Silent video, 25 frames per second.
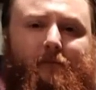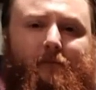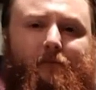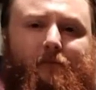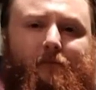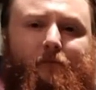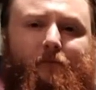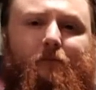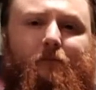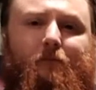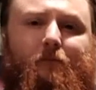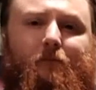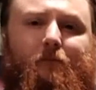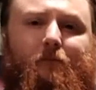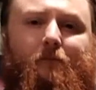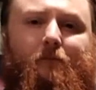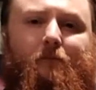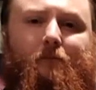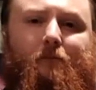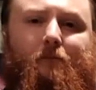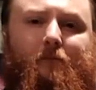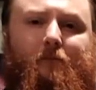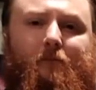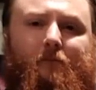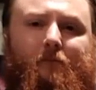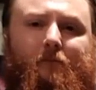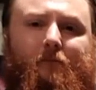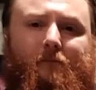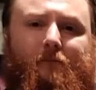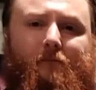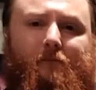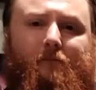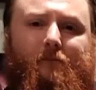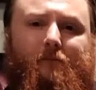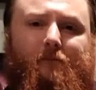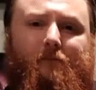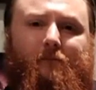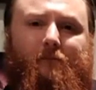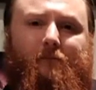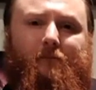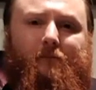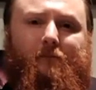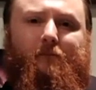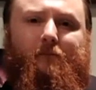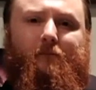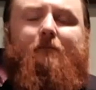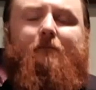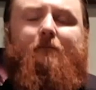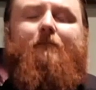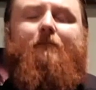
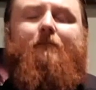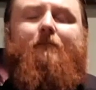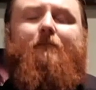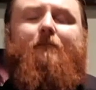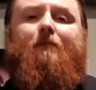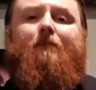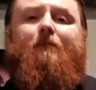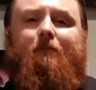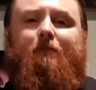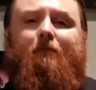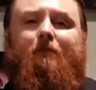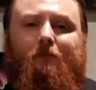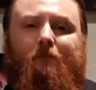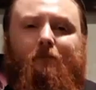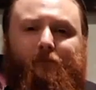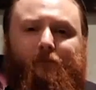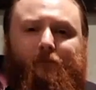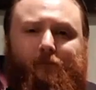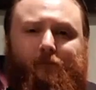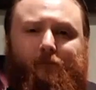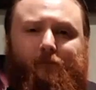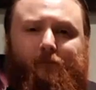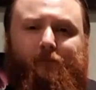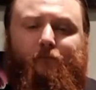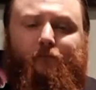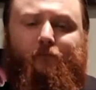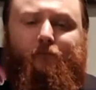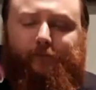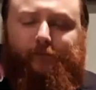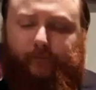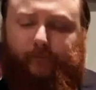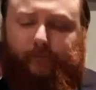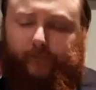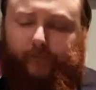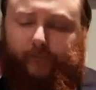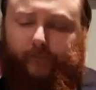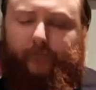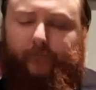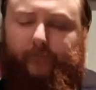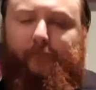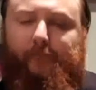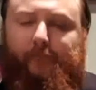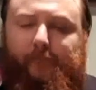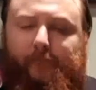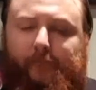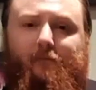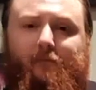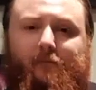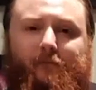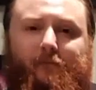
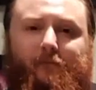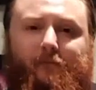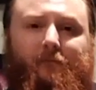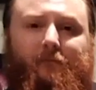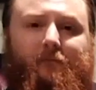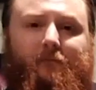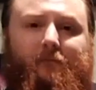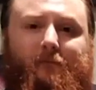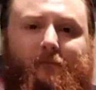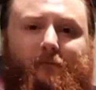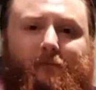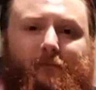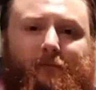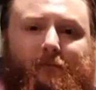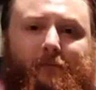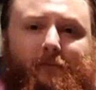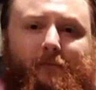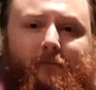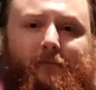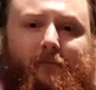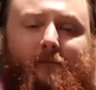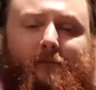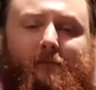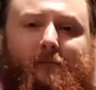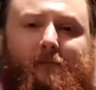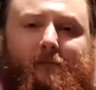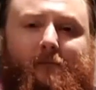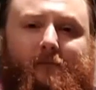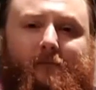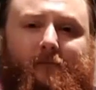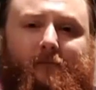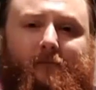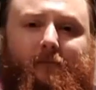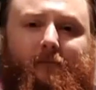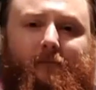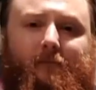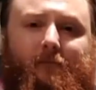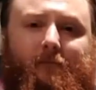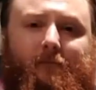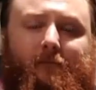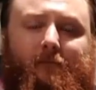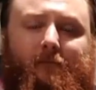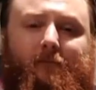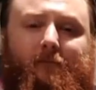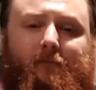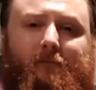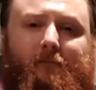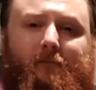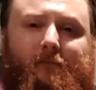This person isn't speaking.